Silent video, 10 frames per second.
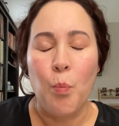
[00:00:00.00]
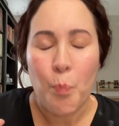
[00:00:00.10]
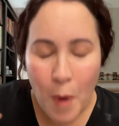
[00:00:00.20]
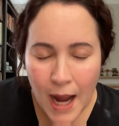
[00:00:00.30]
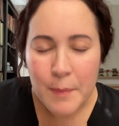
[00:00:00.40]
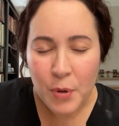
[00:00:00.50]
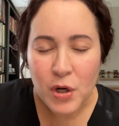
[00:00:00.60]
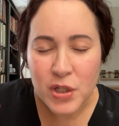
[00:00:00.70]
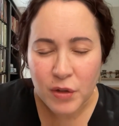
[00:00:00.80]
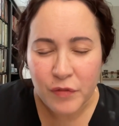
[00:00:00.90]
My
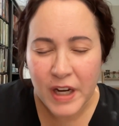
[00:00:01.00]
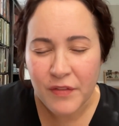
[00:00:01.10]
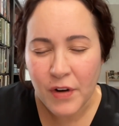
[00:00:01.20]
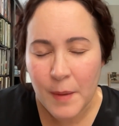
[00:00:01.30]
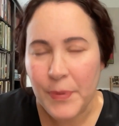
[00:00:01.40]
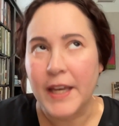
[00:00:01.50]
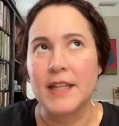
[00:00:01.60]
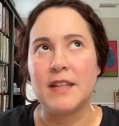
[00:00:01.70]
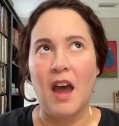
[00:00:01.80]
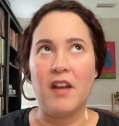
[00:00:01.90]
personal favorite,
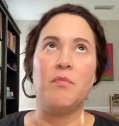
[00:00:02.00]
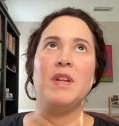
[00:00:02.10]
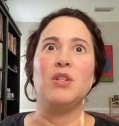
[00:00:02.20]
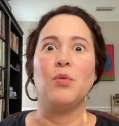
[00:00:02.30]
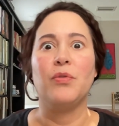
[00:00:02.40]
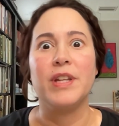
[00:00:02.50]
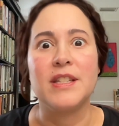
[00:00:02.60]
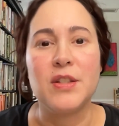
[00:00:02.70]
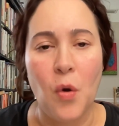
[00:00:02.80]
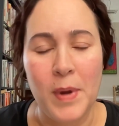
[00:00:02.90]
because I've been told
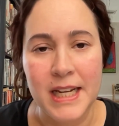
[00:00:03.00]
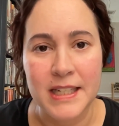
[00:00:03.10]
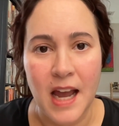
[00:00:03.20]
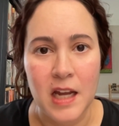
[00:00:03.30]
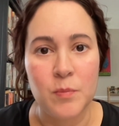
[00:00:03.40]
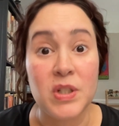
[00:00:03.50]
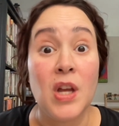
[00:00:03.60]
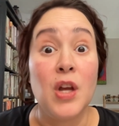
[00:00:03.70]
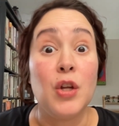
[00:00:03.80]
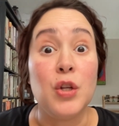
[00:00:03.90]
this so many times,
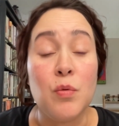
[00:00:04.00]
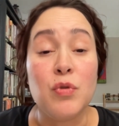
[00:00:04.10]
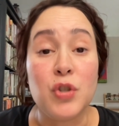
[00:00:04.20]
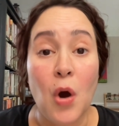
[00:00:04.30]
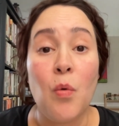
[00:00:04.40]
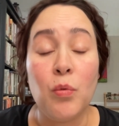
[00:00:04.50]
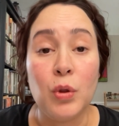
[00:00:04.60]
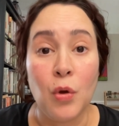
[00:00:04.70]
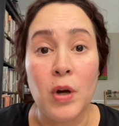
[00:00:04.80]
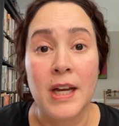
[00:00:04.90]
you don't
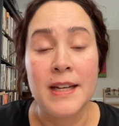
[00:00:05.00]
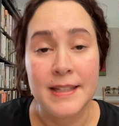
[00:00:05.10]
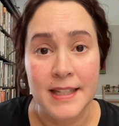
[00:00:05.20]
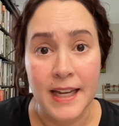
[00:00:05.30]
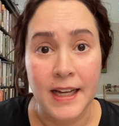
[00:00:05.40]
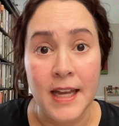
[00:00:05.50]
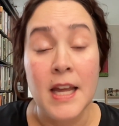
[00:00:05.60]
look sick.